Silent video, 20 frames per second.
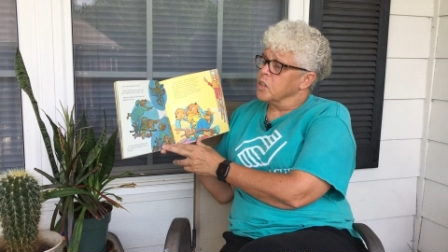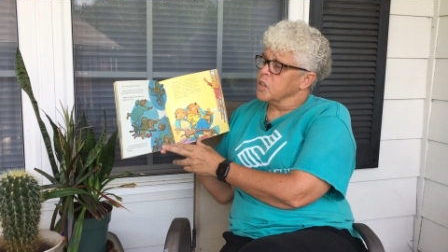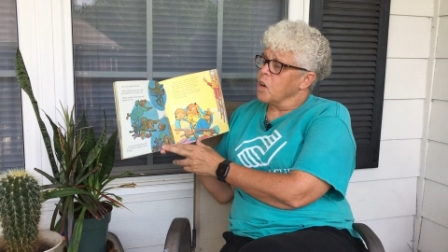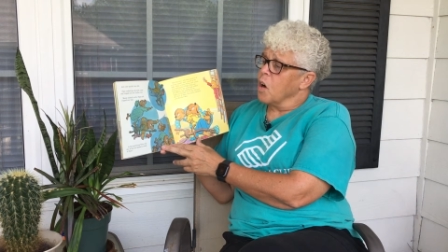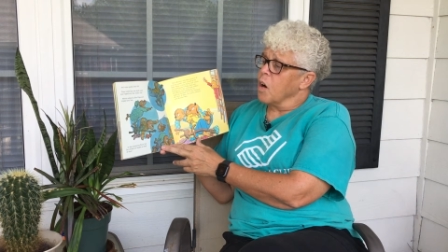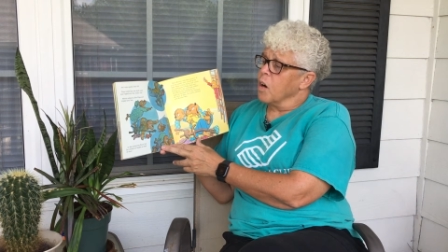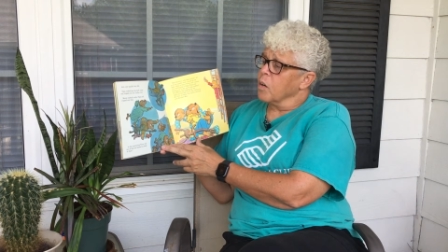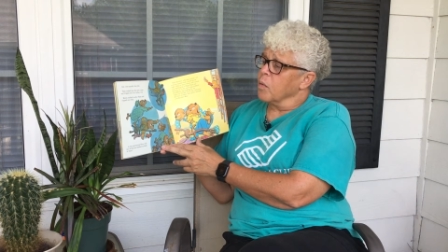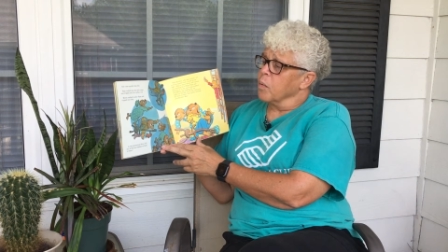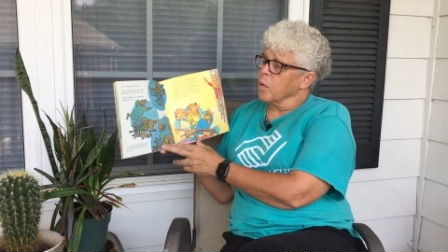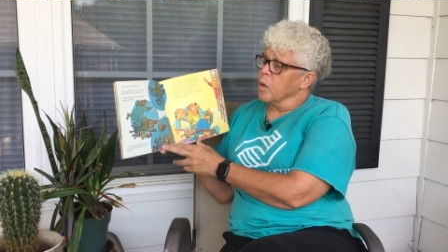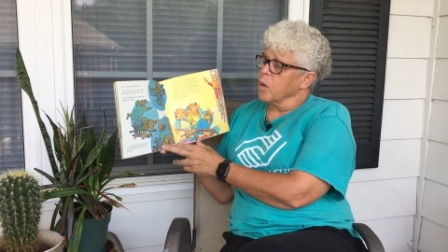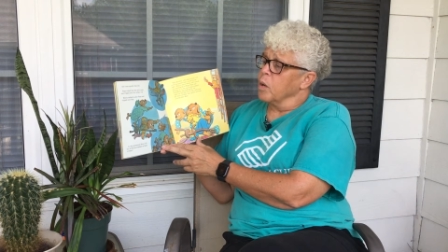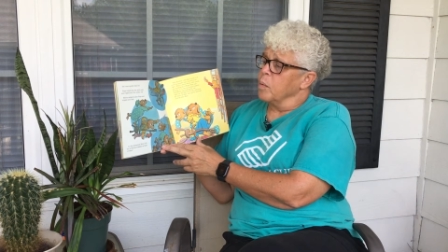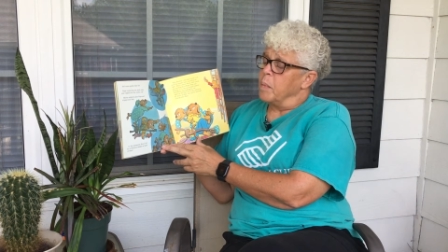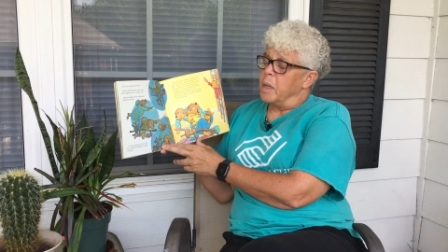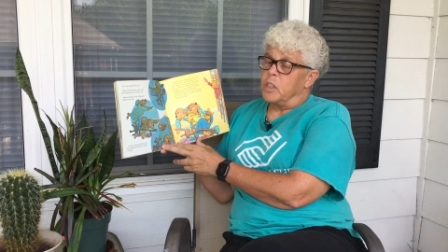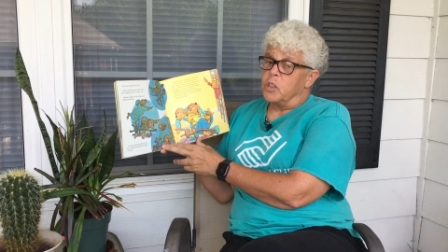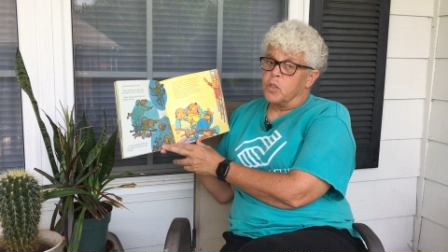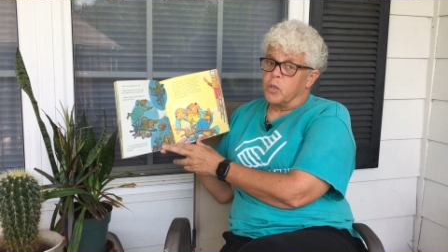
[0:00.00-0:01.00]
dark
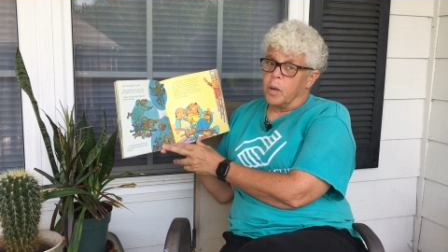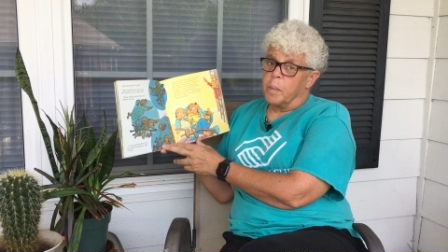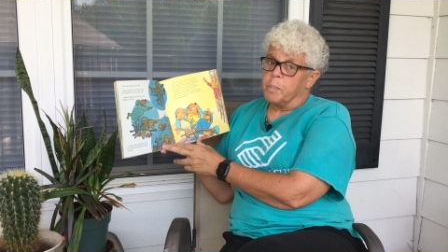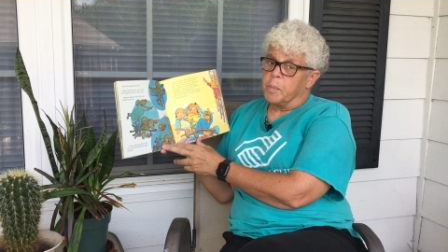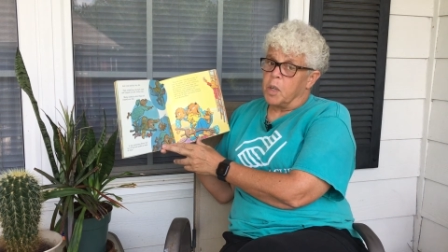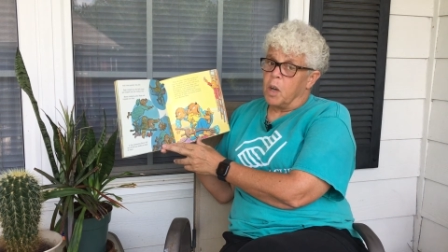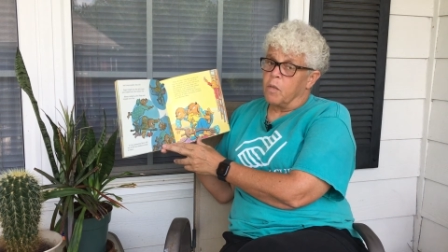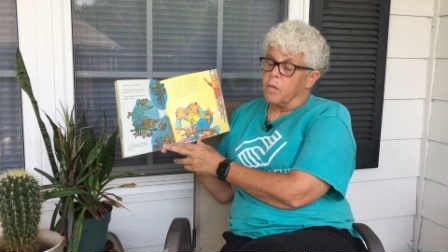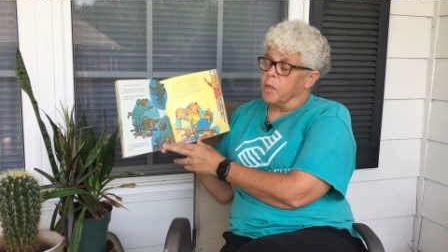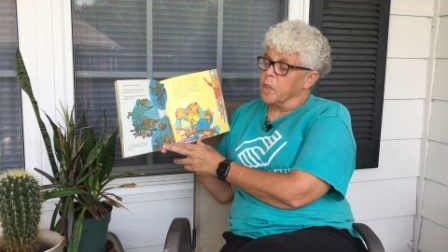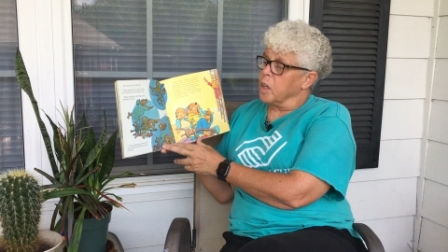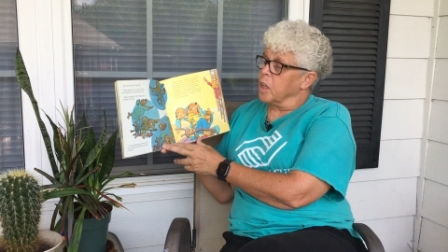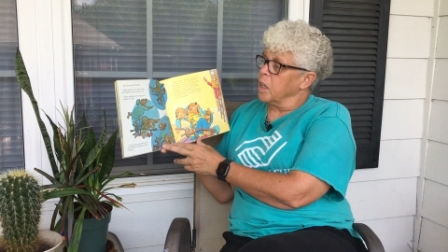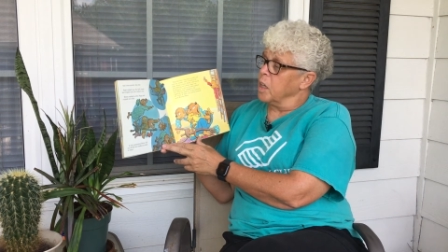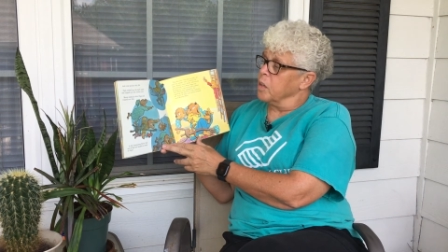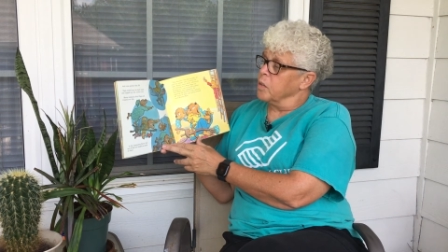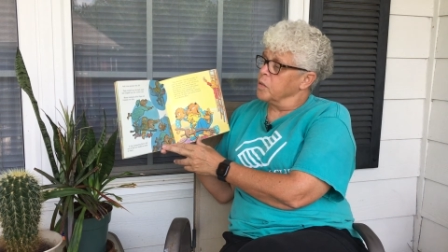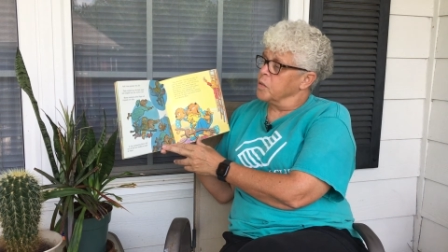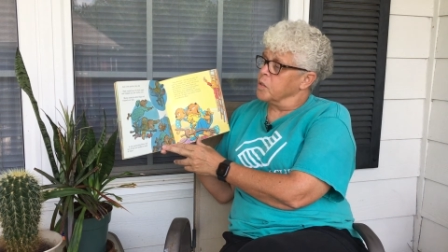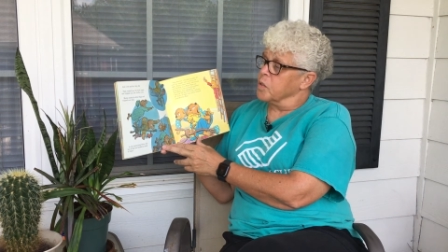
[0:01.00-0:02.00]
room and tripped over the
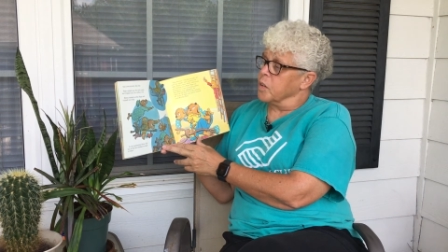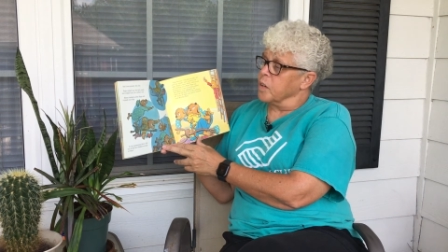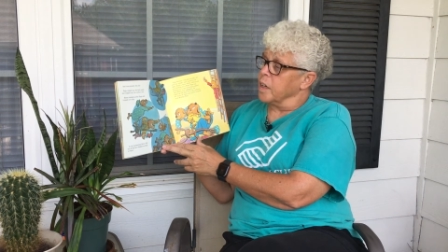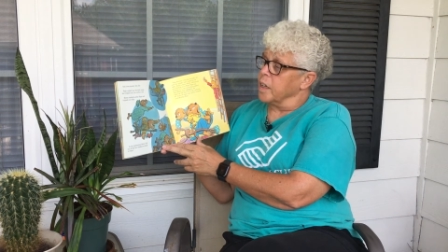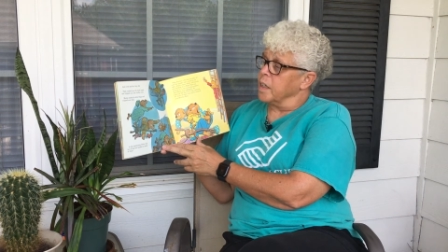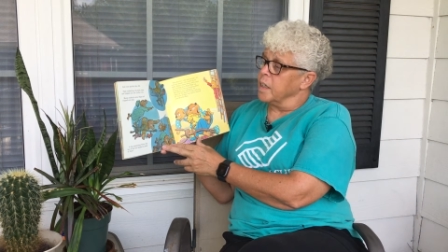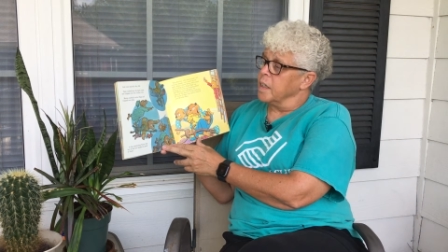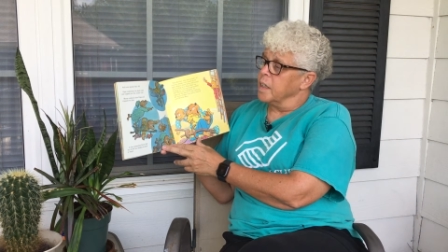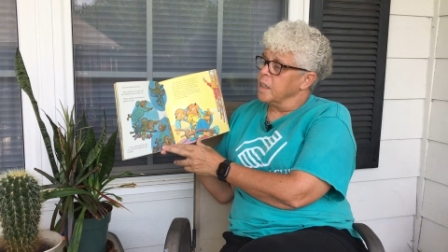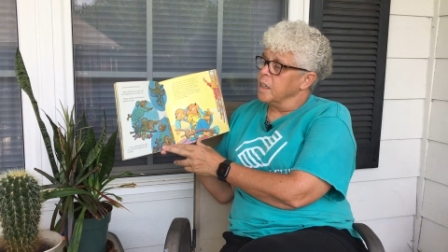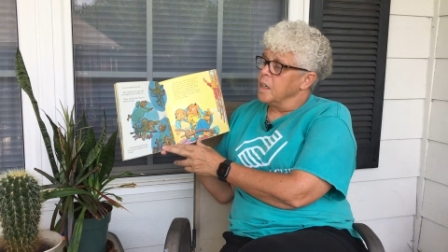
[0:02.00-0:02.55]
clothes tree.